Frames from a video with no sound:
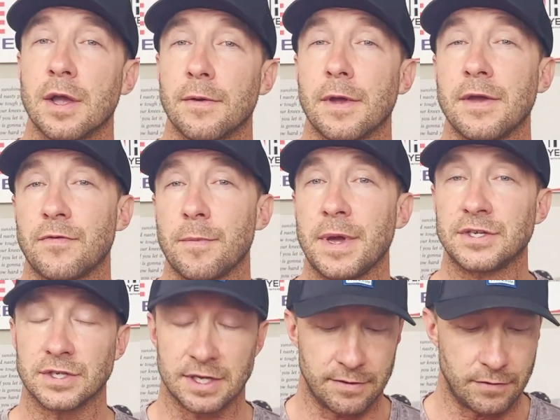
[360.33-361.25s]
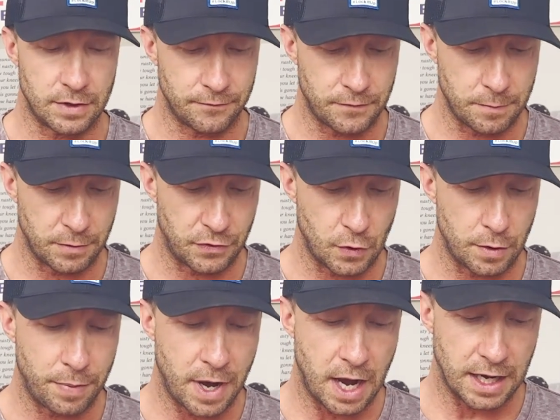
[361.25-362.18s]
information given from a
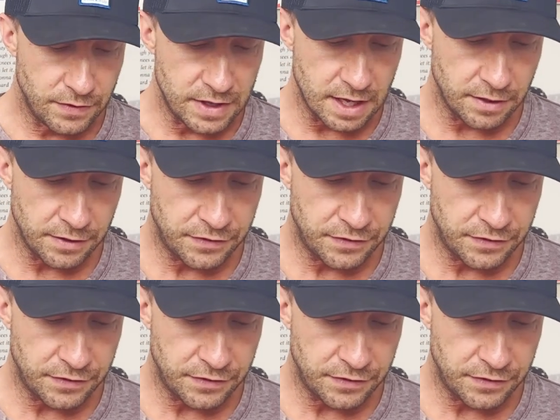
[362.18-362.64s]
third party. The other